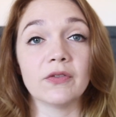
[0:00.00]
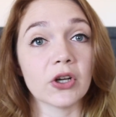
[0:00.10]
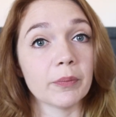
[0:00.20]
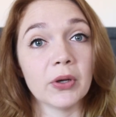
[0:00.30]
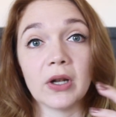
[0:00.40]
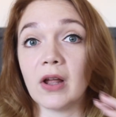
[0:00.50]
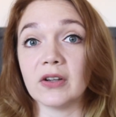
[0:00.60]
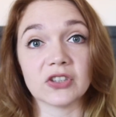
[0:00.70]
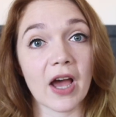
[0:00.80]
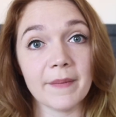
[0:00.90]
You've got to put a lot
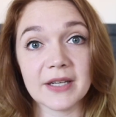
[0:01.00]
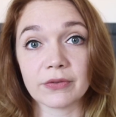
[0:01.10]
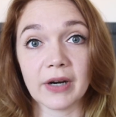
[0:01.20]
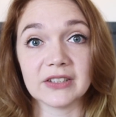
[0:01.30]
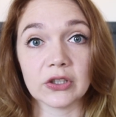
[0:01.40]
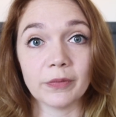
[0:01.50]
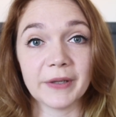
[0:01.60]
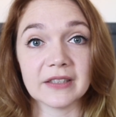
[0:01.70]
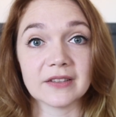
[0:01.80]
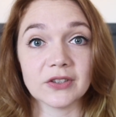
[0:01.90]
of time into writing your
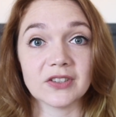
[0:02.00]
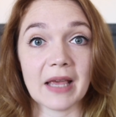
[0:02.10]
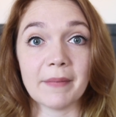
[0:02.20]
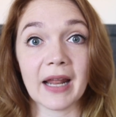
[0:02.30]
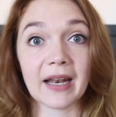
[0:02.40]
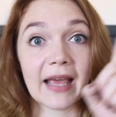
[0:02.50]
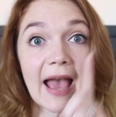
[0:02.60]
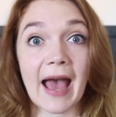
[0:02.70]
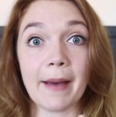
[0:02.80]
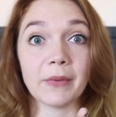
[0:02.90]
personal statement, and I
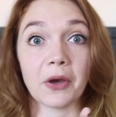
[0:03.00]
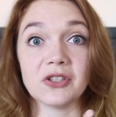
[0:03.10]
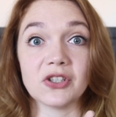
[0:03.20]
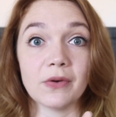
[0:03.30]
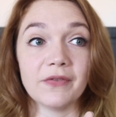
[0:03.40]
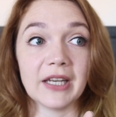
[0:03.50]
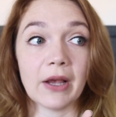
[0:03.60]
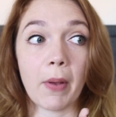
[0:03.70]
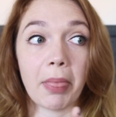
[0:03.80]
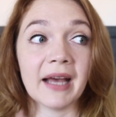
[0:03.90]
am going to do a
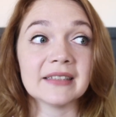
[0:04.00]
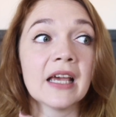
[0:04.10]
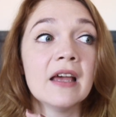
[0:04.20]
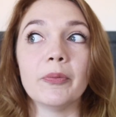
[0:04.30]
video on that.